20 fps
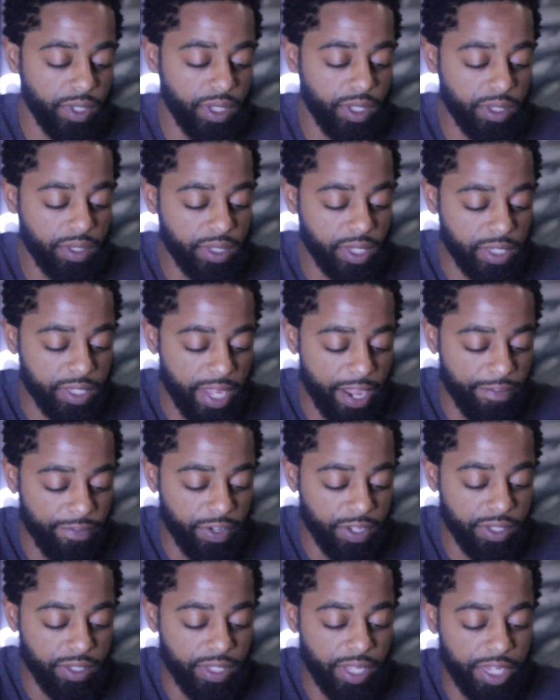He says
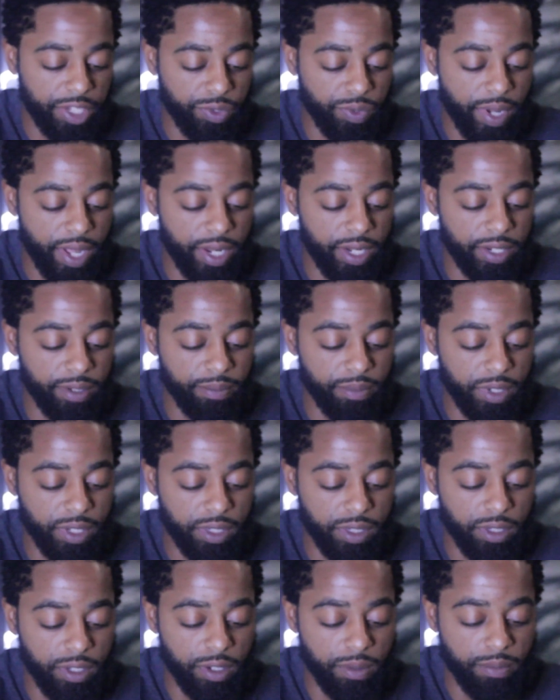African sexuality
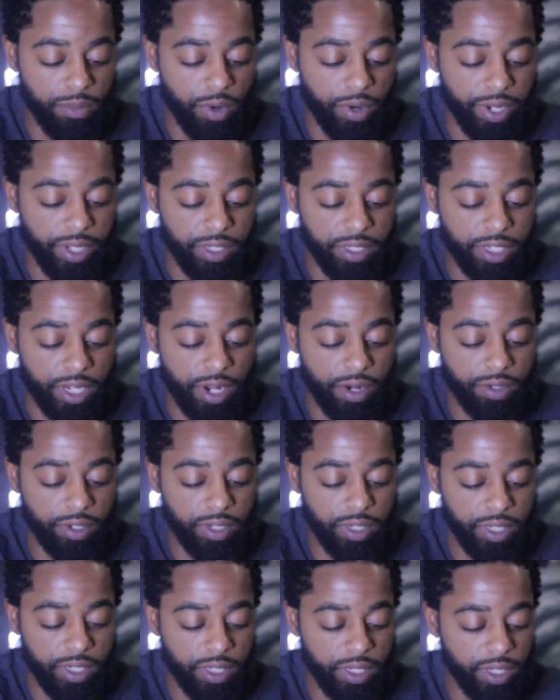must look more
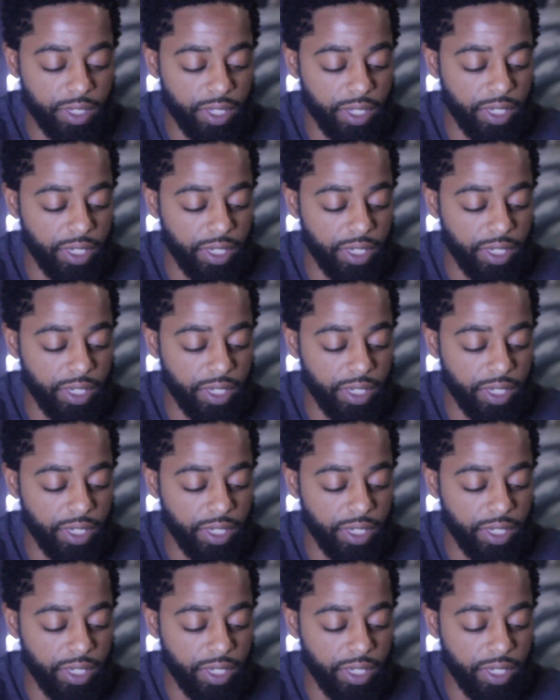internally,